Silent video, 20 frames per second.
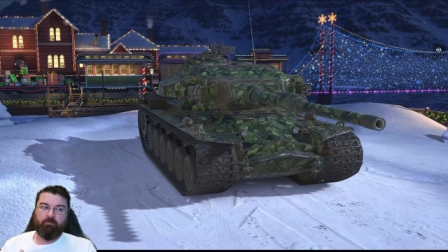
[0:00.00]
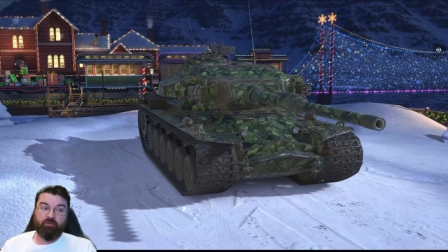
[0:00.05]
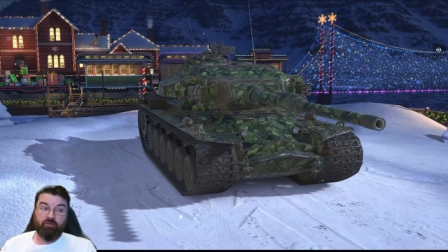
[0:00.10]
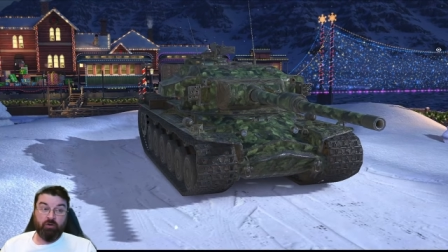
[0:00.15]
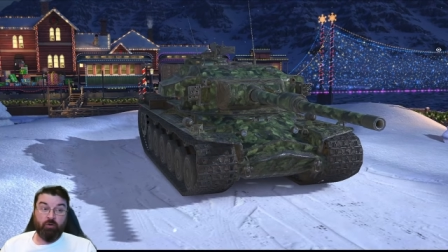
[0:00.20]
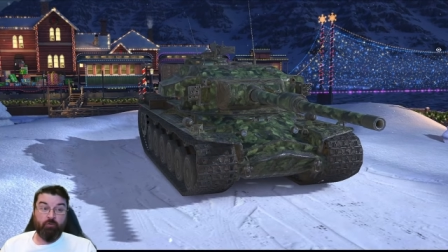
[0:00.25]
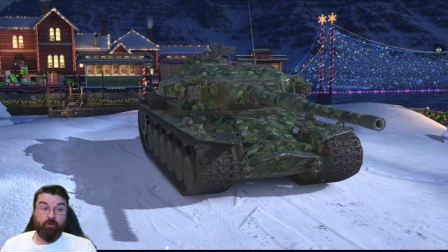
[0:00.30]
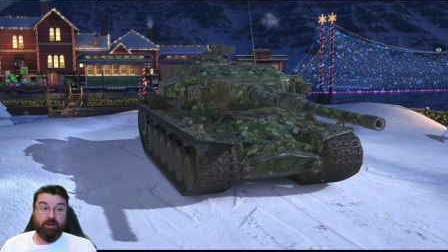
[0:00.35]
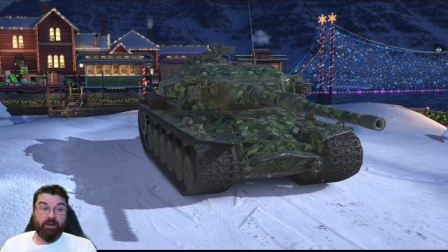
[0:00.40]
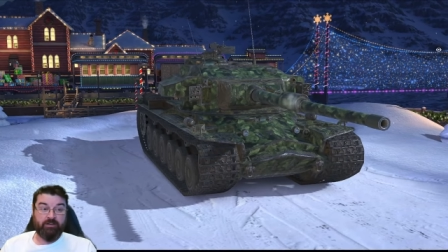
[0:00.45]

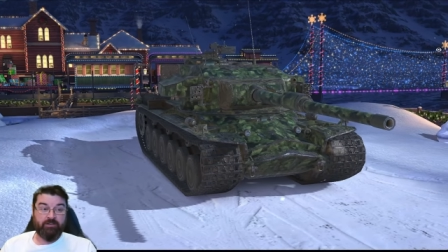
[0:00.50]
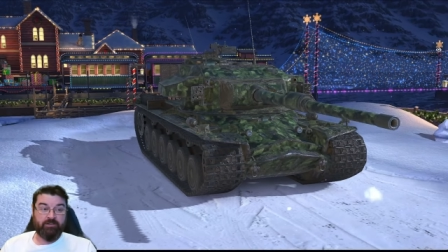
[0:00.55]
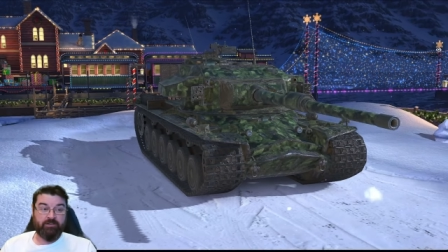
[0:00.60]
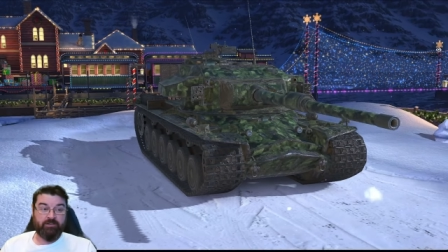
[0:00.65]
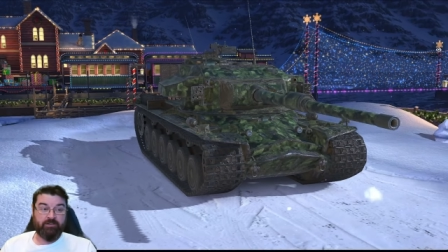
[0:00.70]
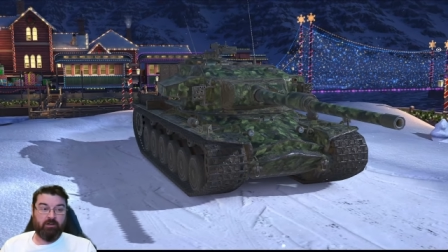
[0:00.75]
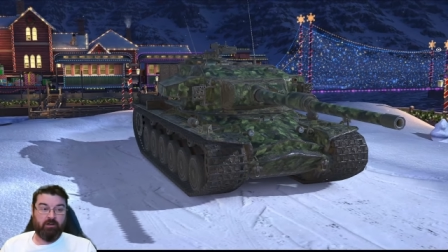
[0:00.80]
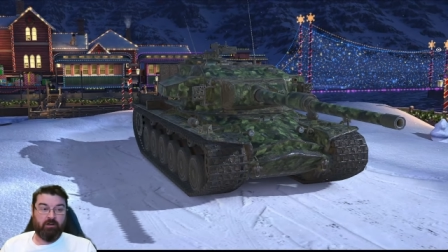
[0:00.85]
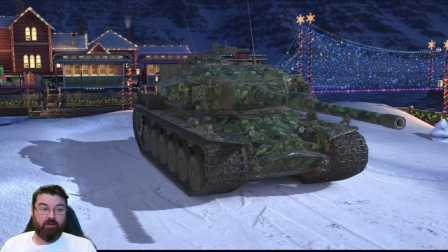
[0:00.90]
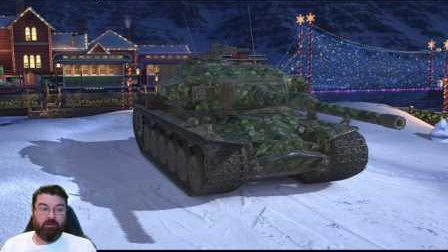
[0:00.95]
turret
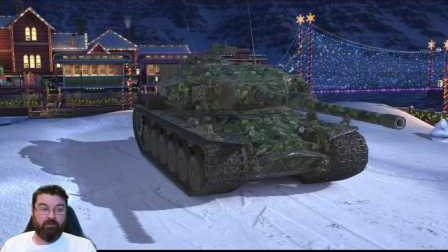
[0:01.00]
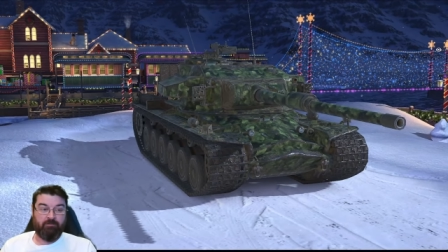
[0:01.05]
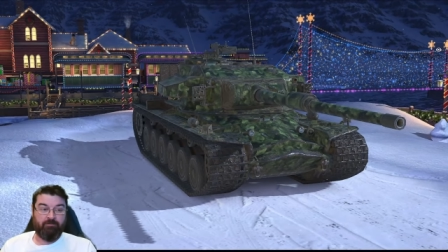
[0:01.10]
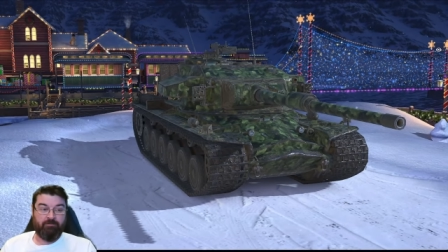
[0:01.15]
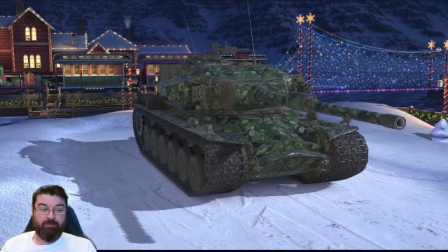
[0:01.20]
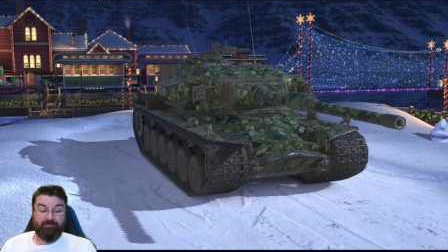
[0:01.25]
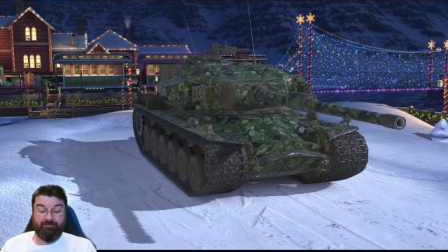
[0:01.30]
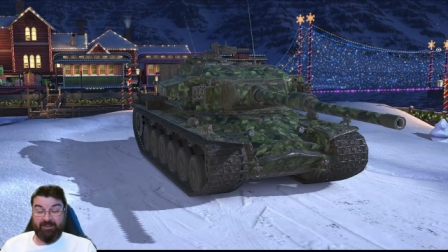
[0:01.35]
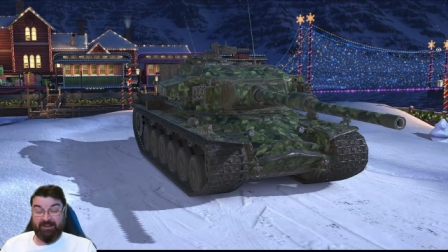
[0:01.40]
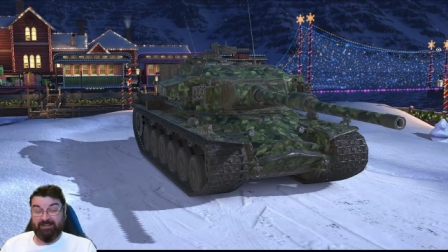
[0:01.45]
of
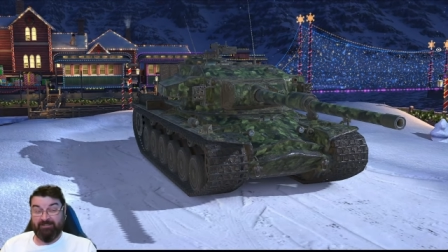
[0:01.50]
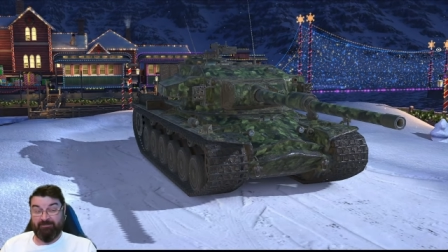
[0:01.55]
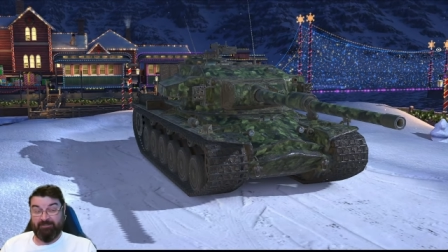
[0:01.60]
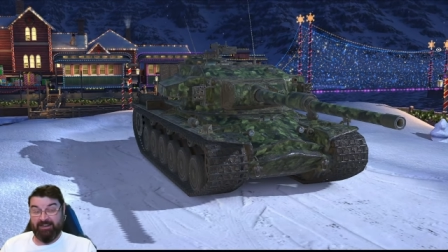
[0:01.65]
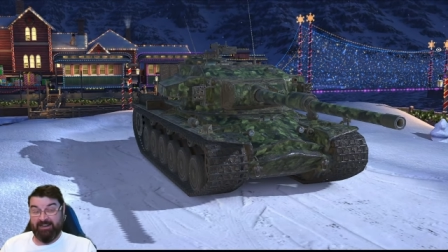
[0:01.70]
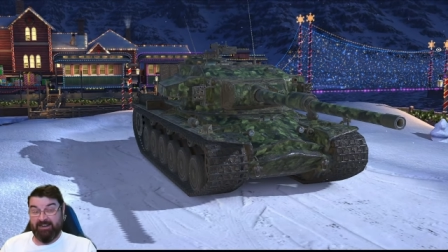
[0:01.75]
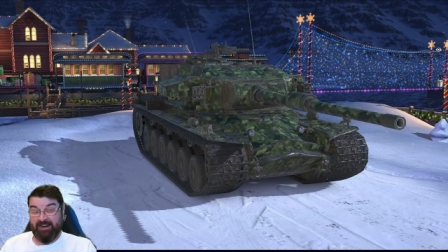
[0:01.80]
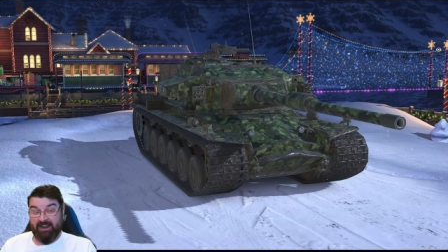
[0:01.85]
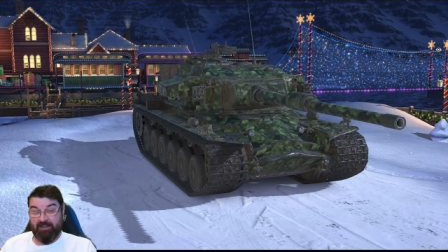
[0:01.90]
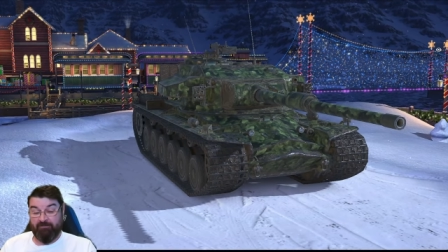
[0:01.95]

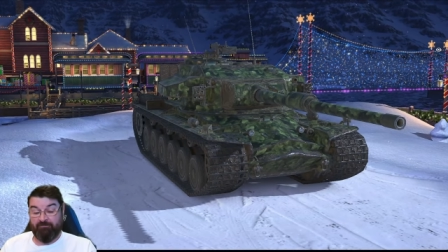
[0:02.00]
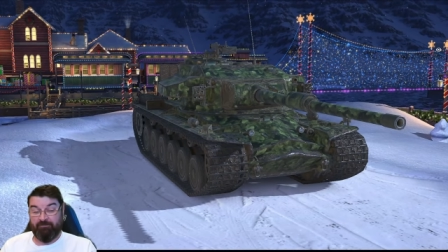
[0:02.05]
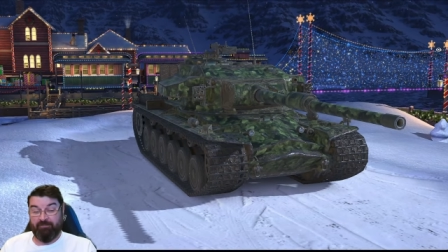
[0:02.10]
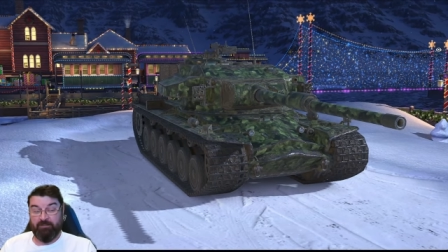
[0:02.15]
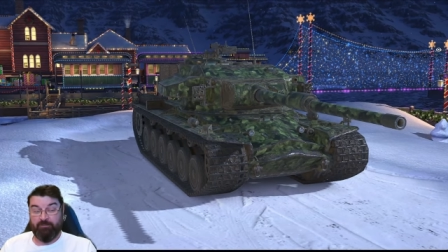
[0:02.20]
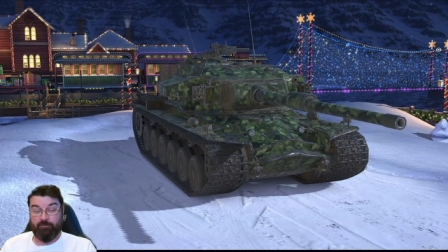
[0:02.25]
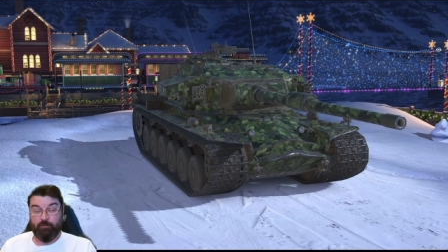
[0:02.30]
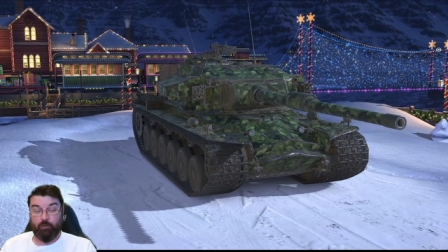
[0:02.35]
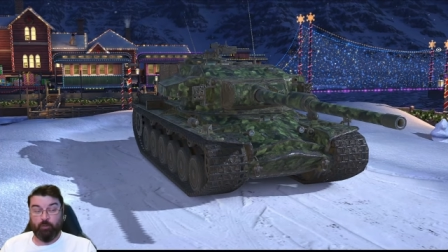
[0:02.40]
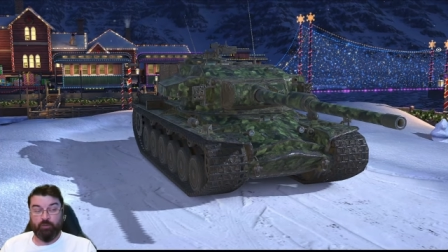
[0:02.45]
effectively an
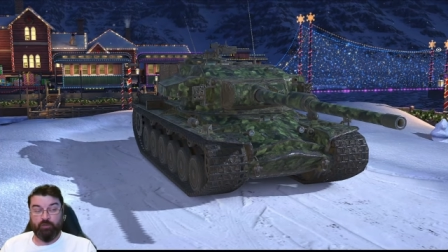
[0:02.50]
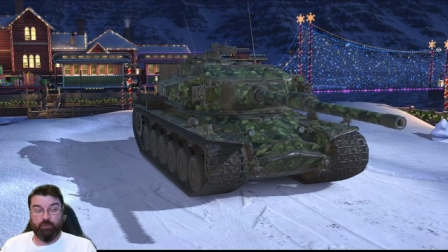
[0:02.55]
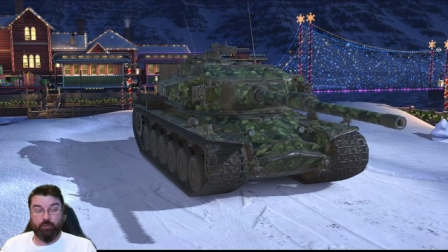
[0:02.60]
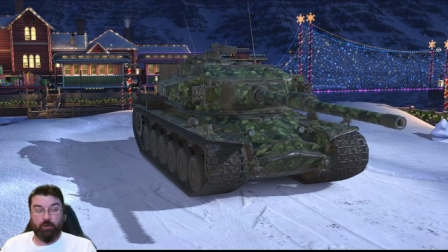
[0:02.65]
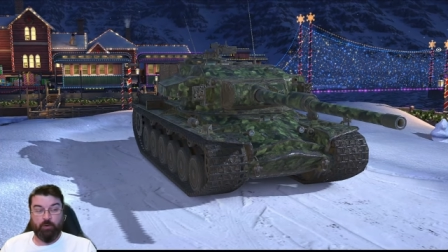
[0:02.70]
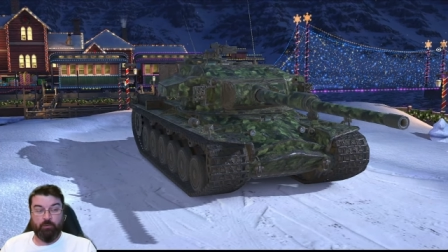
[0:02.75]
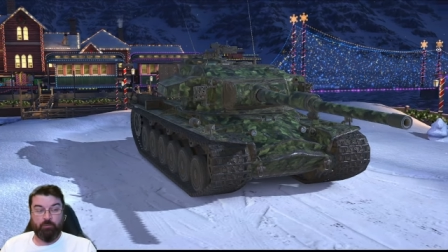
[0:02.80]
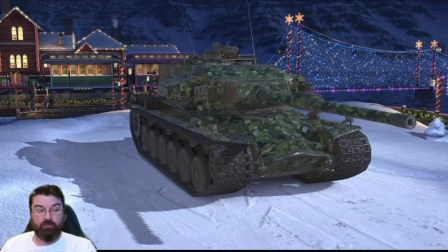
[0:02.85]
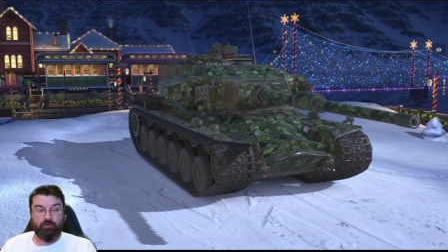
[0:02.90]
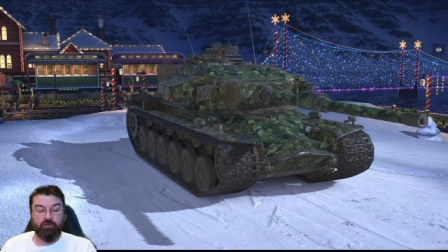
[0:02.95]

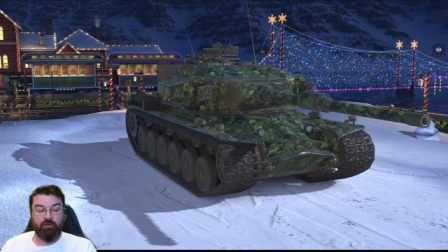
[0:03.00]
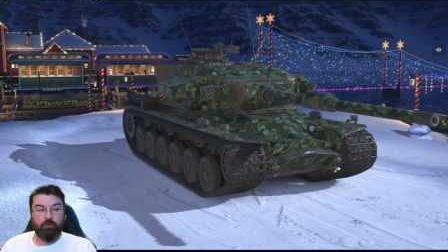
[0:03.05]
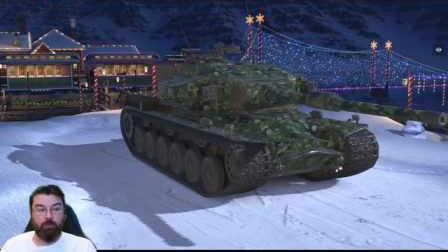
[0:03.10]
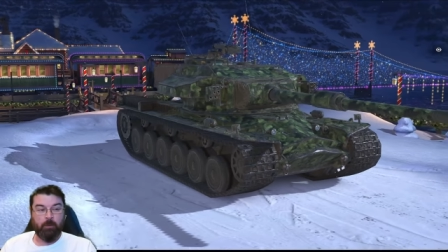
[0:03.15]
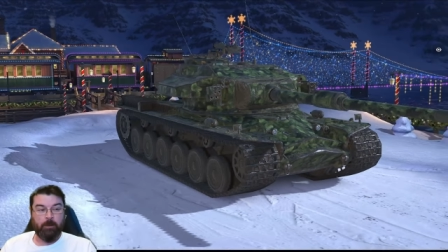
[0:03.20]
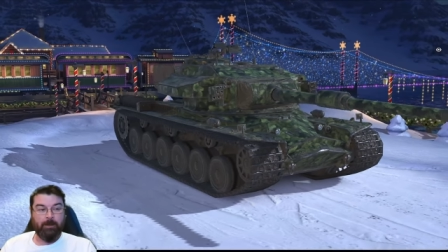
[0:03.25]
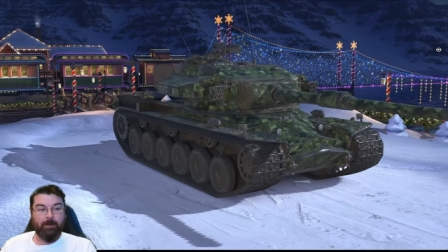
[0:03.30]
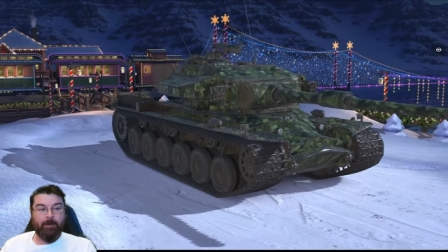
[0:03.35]
FV4202.